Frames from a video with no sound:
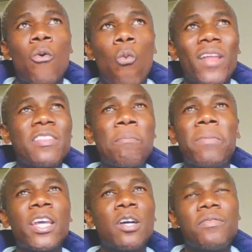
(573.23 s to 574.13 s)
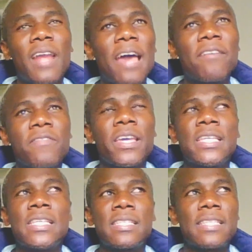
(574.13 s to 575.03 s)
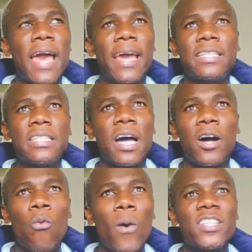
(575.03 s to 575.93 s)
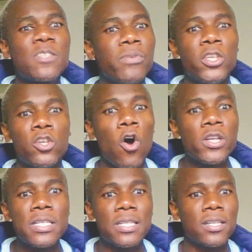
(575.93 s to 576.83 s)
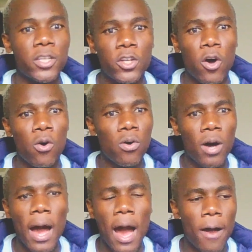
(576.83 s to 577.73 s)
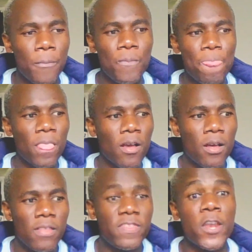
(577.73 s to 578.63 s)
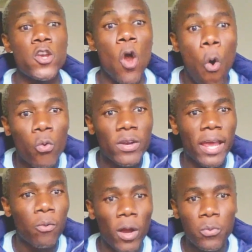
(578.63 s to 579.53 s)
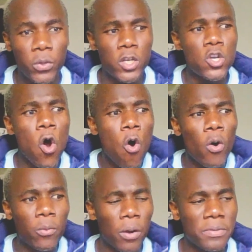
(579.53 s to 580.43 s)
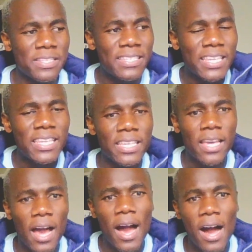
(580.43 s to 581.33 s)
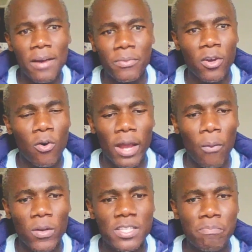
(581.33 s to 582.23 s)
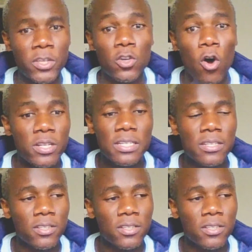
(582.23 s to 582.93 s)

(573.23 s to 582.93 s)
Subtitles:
what the meaning of life is, and what's beyond the known, and what we know and what we see, like what's beyond